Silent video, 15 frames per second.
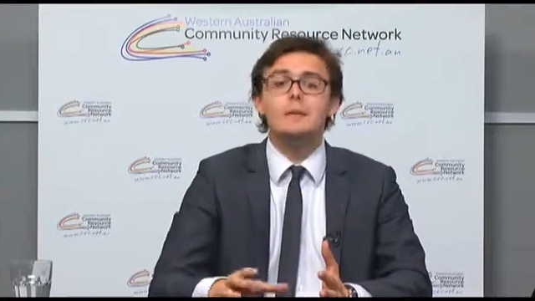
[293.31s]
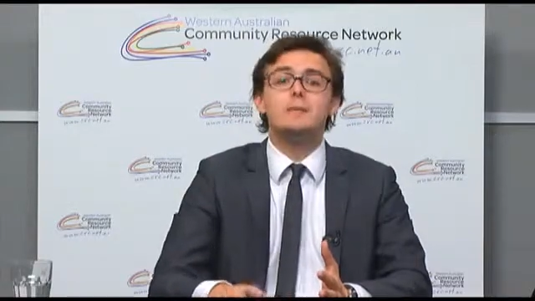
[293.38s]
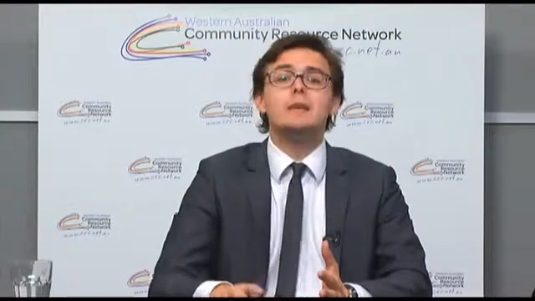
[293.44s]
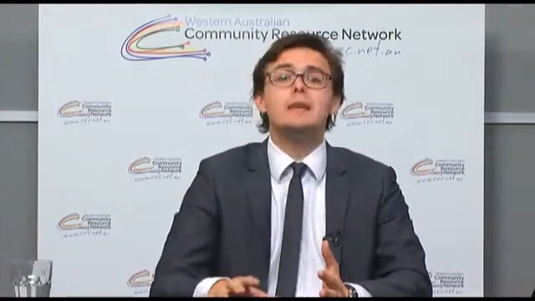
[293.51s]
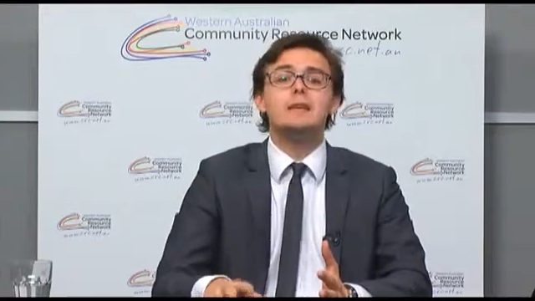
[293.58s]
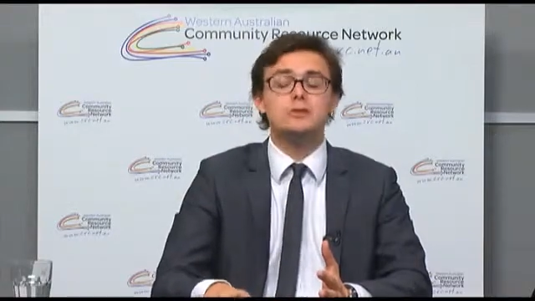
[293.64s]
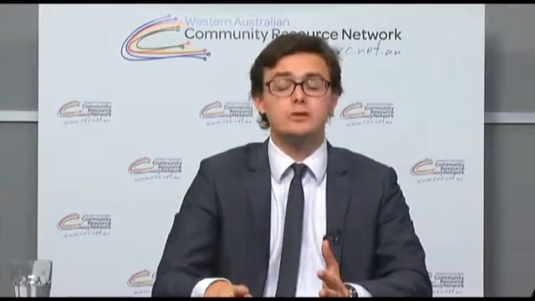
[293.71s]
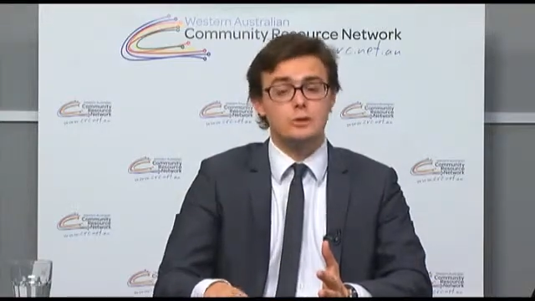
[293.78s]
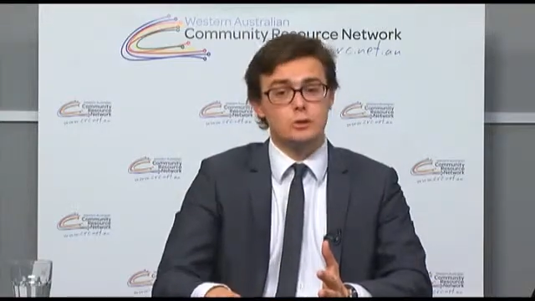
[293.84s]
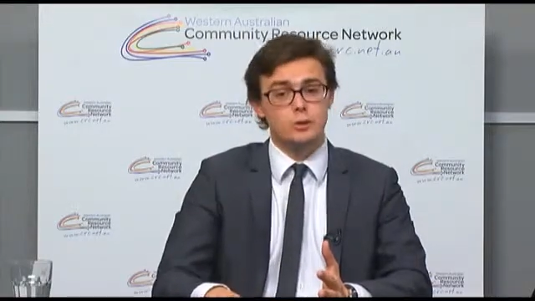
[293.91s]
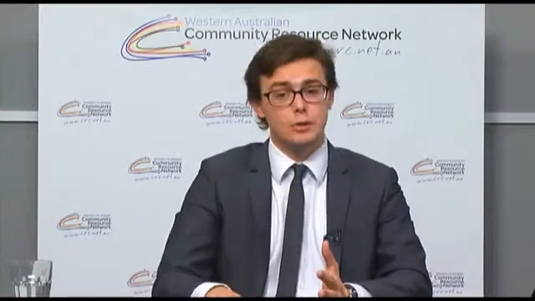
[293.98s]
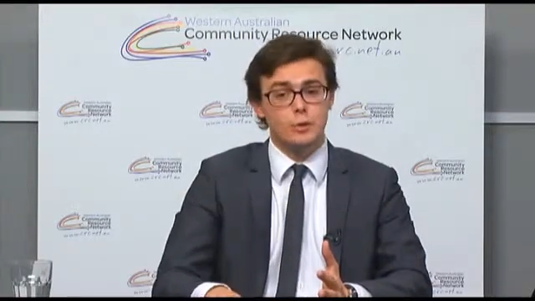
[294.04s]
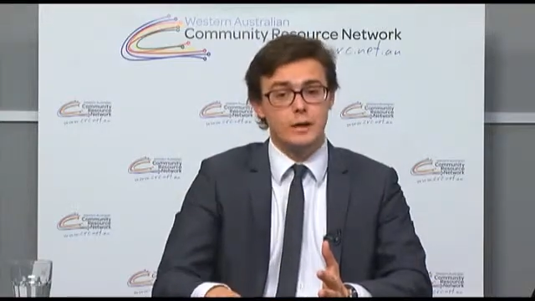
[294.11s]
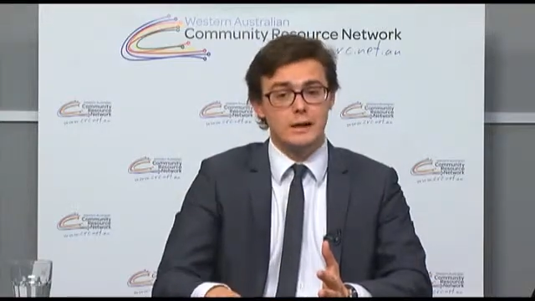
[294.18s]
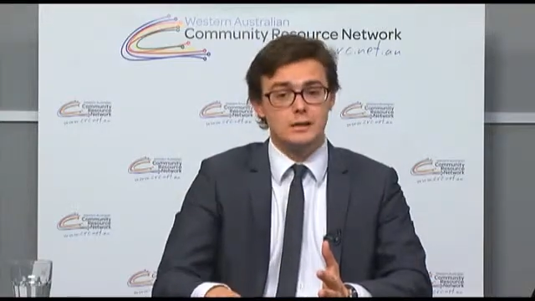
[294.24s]
please do
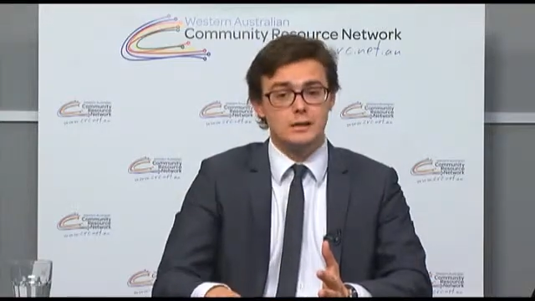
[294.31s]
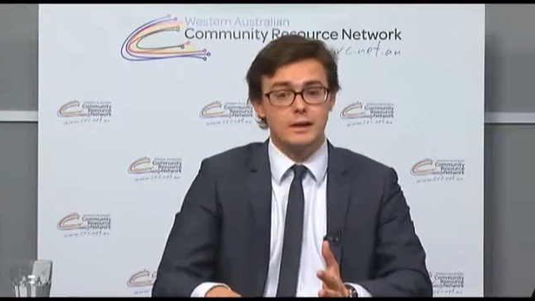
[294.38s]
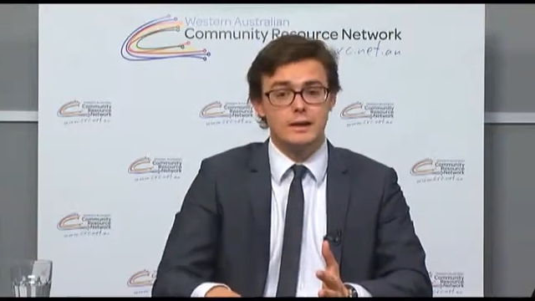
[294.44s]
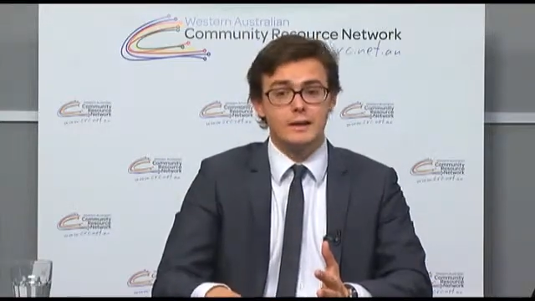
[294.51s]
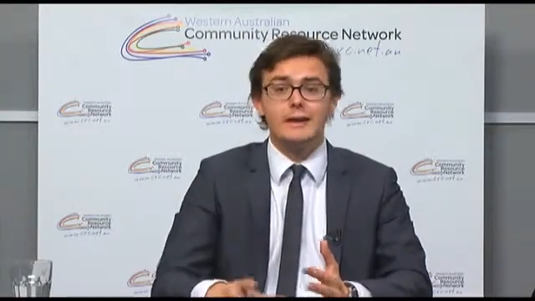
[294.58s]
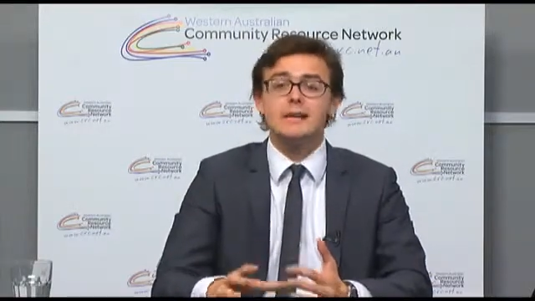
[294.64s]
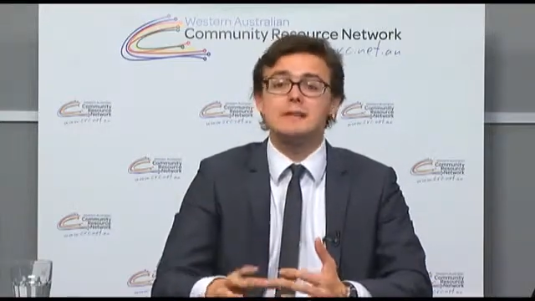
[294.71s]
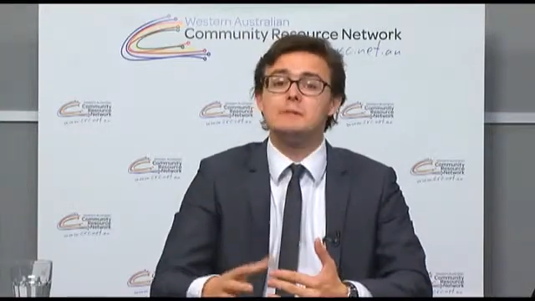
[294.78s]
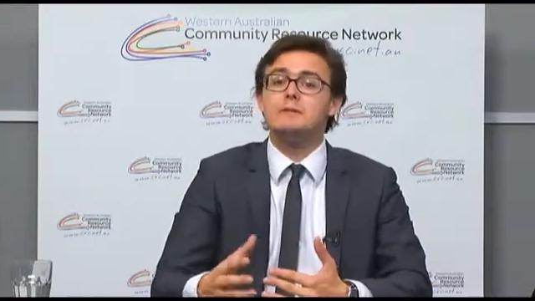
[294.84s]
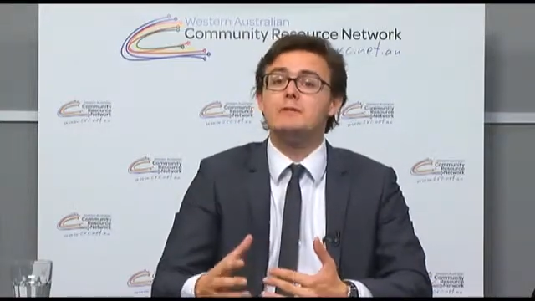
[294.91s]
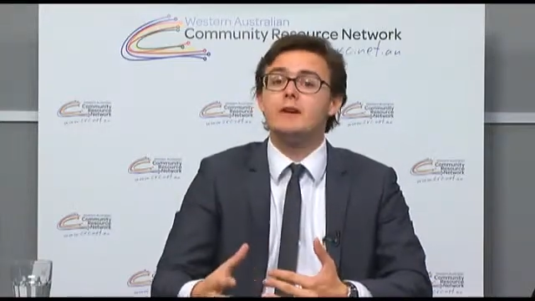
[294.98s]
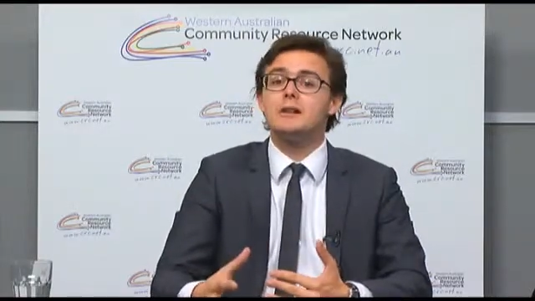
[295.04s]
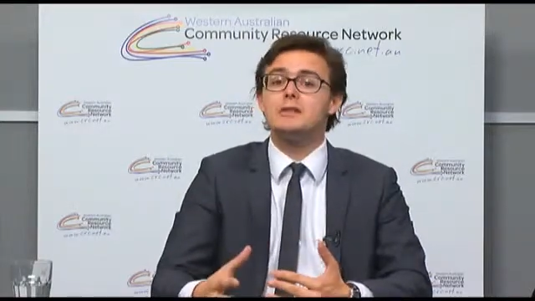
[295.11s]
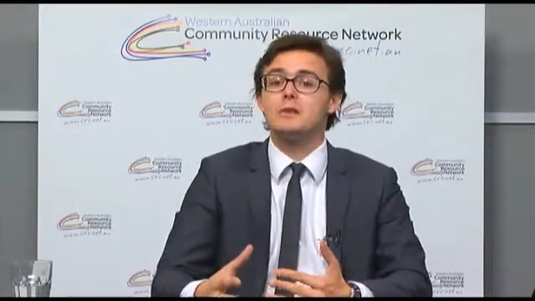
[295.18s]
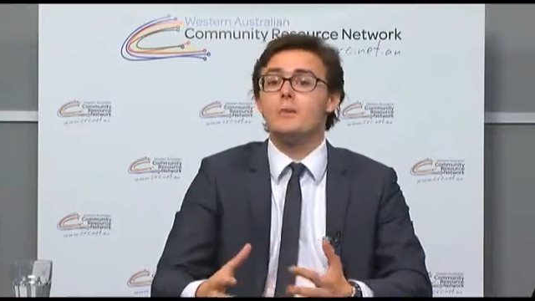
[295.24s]
call WageLine and get some
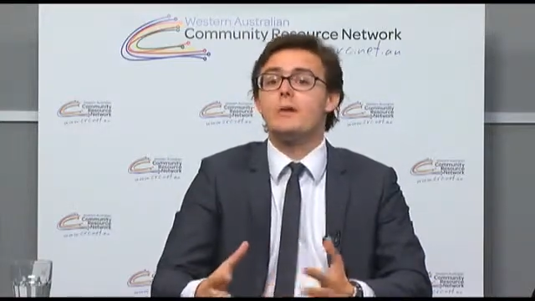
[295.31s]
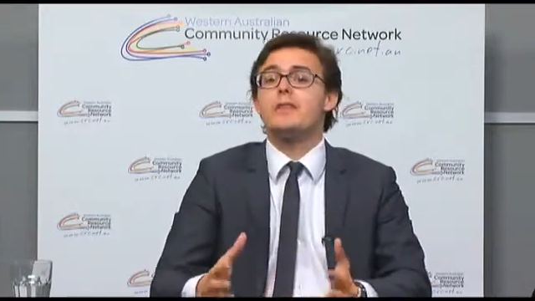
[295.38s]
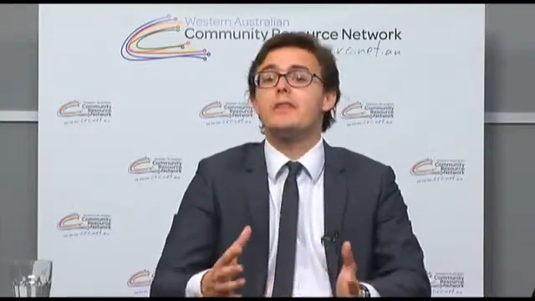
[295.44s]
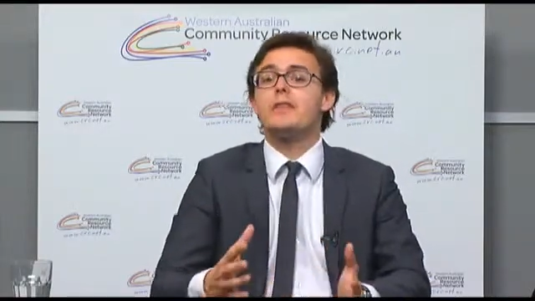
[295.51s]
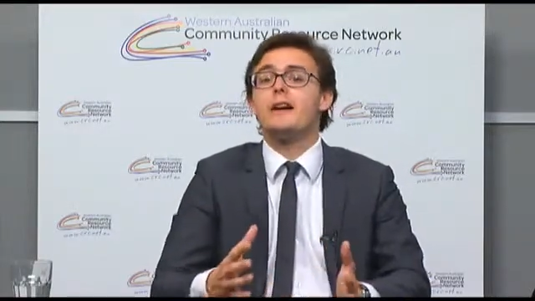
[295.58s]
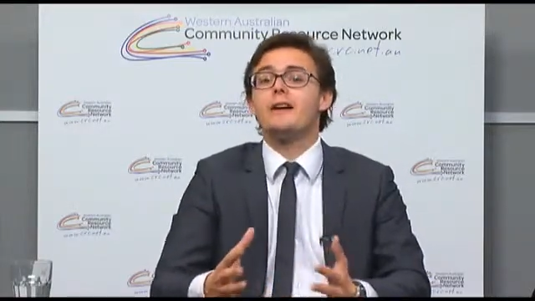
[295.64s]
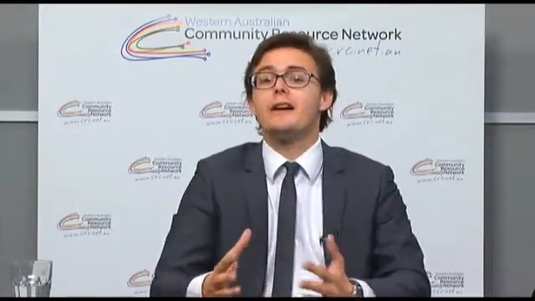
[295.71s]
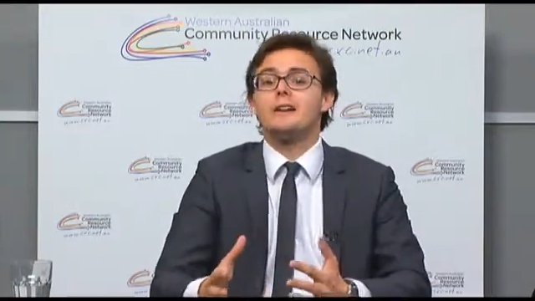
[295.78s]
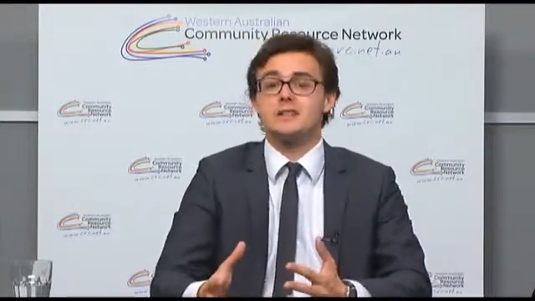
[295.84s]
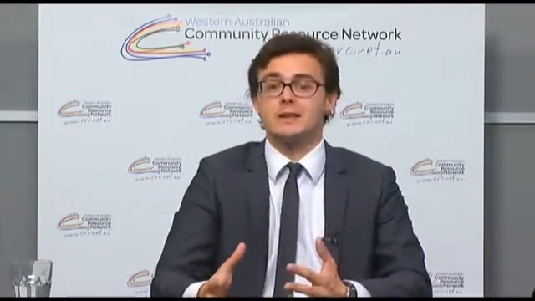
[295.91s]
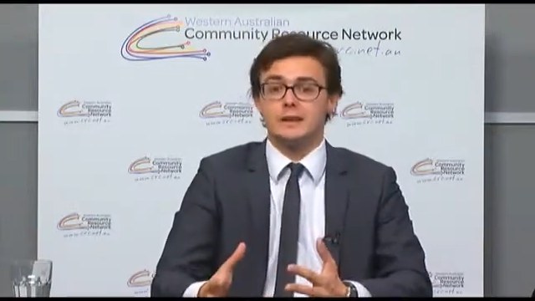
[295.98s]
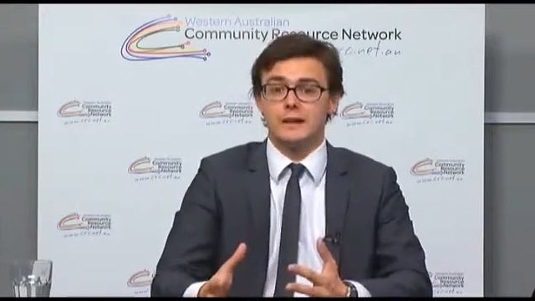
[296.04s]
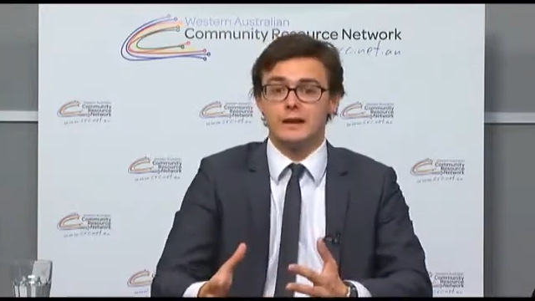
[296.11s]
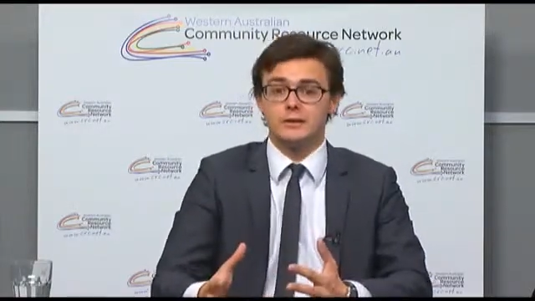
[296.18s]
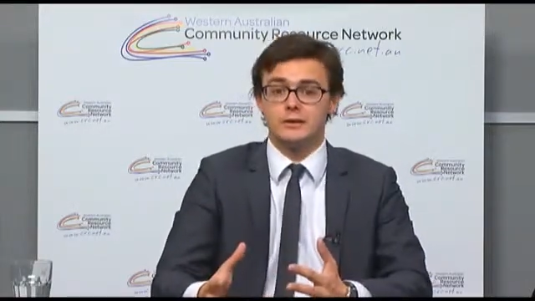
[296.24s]
advice on whether they are actually
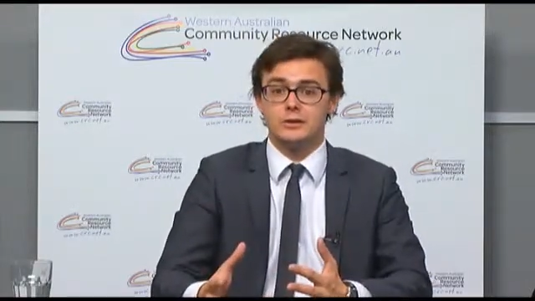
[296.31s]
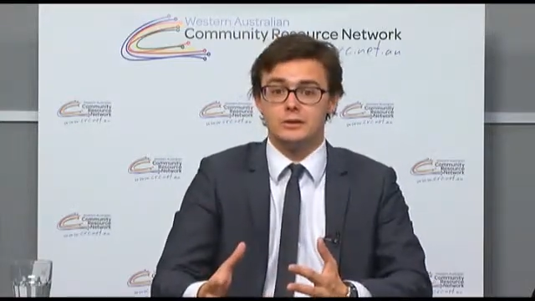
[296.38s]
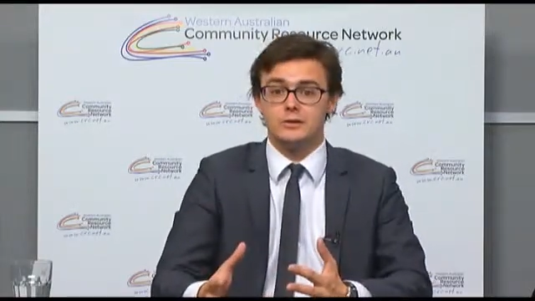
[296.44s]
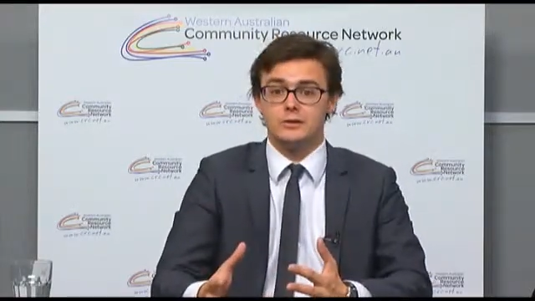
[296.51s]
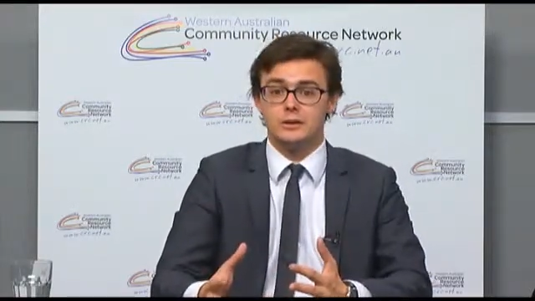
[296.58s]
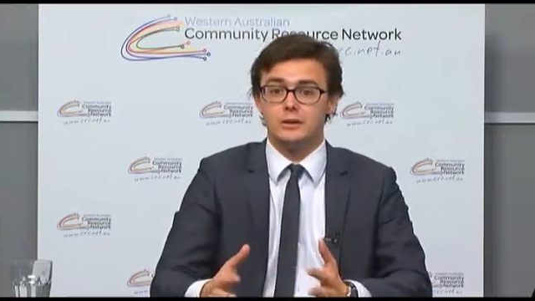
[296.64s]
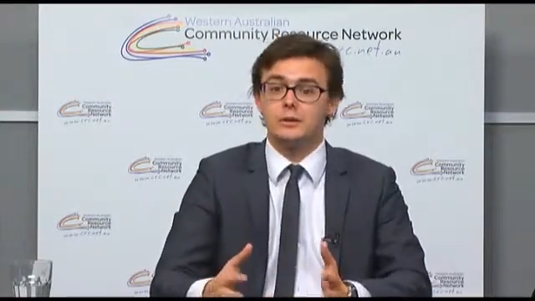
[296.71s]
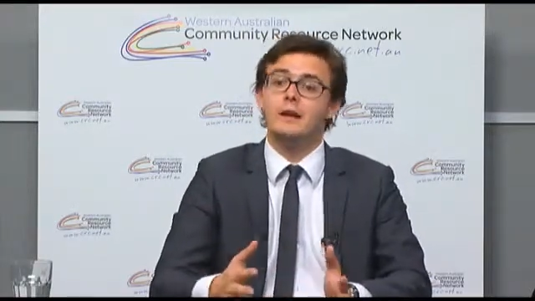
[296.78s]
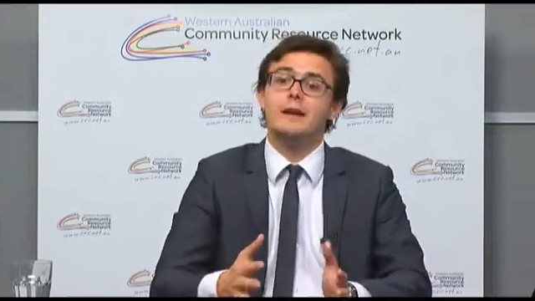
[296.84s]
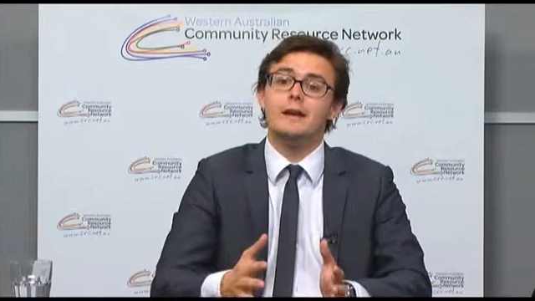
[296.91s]
allowed to do so